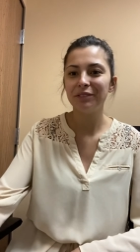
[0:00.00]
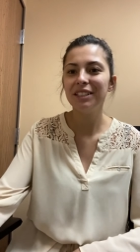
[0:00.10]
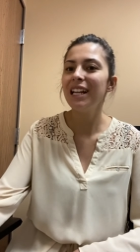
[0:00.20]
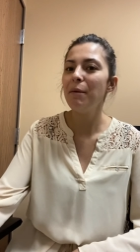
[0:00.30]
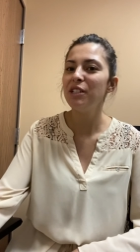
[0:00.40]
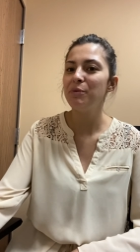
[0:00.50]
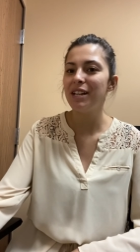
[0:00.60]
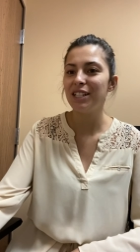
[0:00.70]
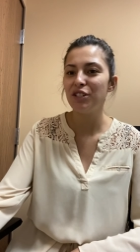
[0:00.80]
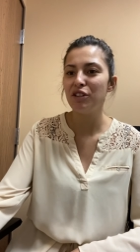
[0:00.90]
There's not much we
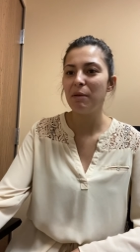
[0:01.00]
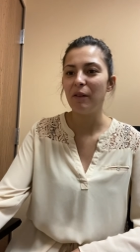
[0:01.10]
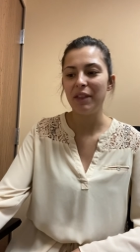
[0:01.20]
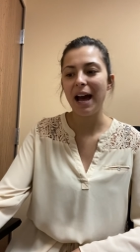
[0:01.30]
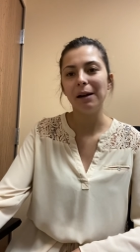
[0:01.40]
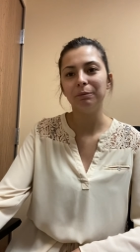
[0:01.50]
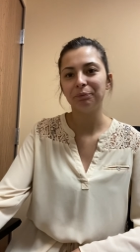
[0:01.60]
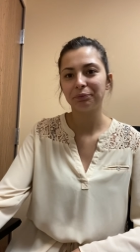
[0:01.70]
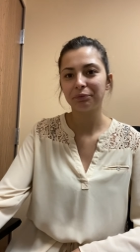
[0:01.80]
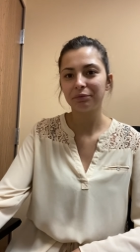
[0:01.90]
can do about that.
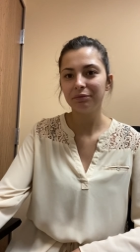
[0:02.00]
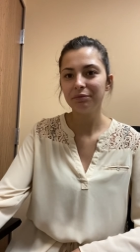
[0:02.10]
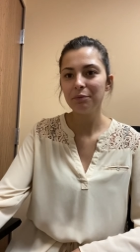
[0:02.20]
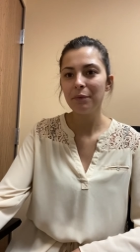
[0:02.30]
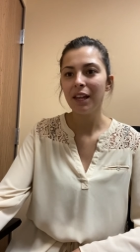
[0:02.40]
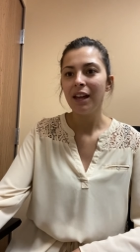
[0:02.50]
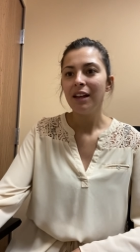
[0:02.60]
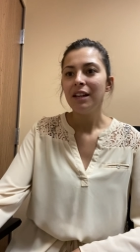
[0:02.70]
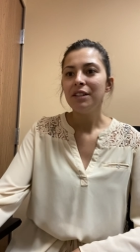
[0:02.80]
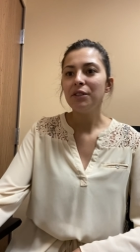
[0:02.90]

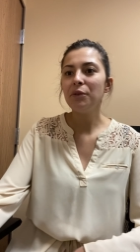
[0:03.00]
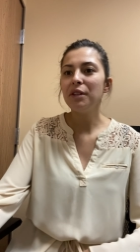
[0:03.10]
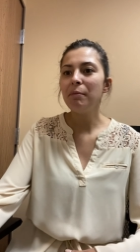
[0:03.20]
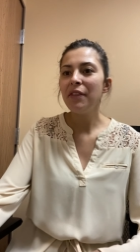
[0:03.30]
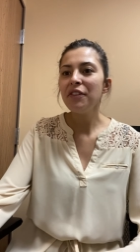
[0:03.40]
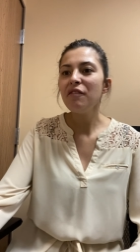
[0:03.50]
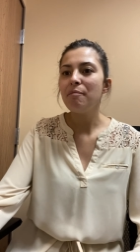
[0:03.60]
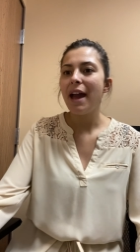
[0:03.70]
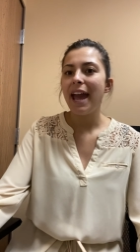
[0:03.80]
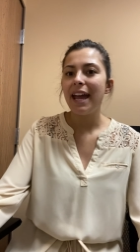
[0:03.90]
So the month of
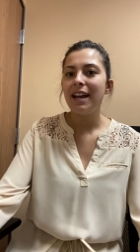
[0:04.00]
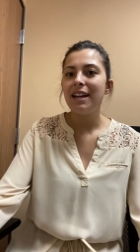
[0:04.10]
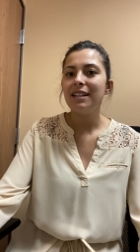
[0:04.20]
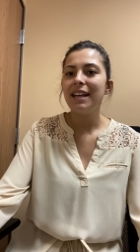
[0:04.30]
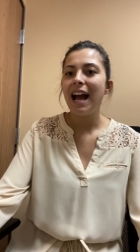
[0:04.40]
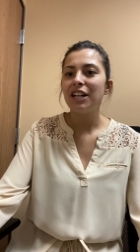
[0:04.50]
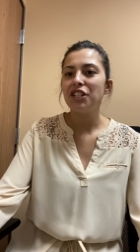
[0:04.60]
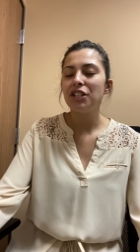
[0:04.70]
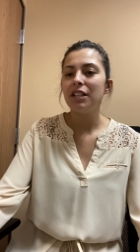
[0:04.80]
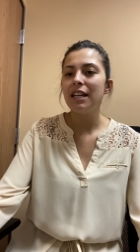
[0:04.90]
May is
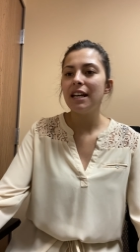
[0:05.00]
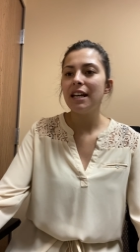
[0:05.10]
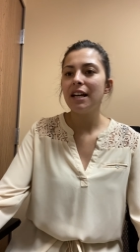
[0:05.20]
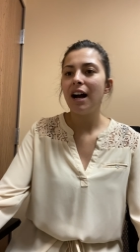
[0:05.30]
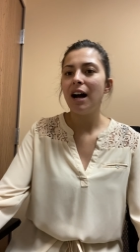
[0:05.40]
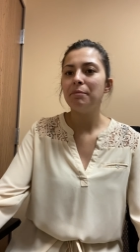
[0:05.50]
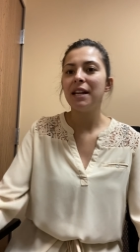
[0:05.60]
actually um,